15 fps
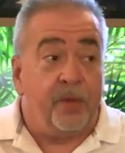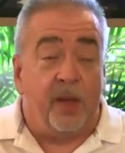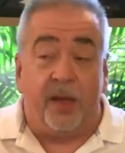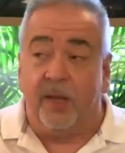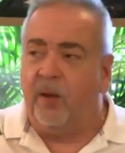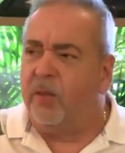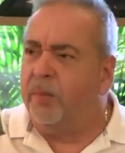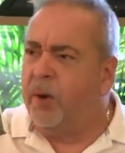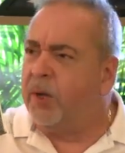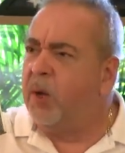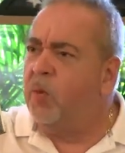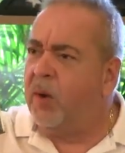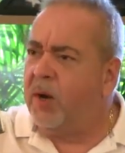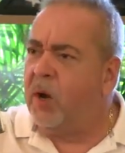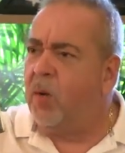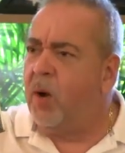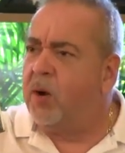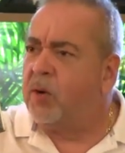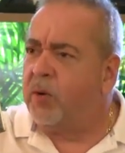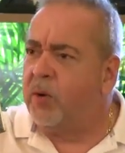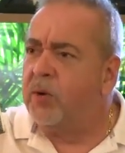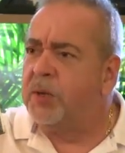The booking window on
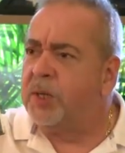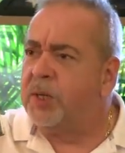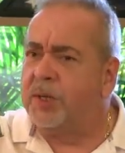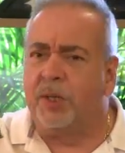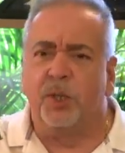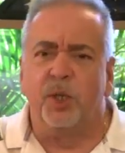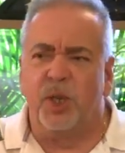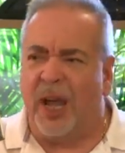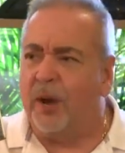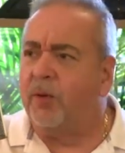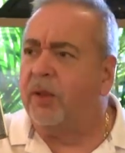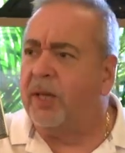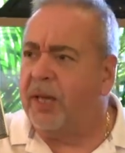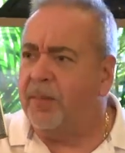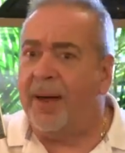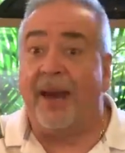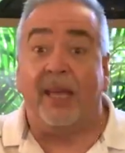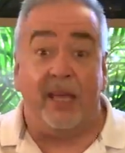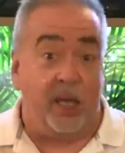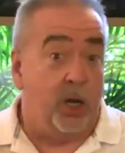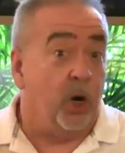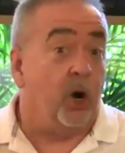cruises is generally about a
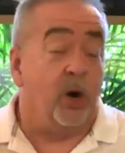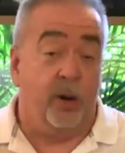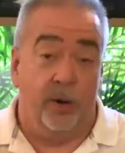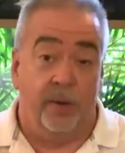year.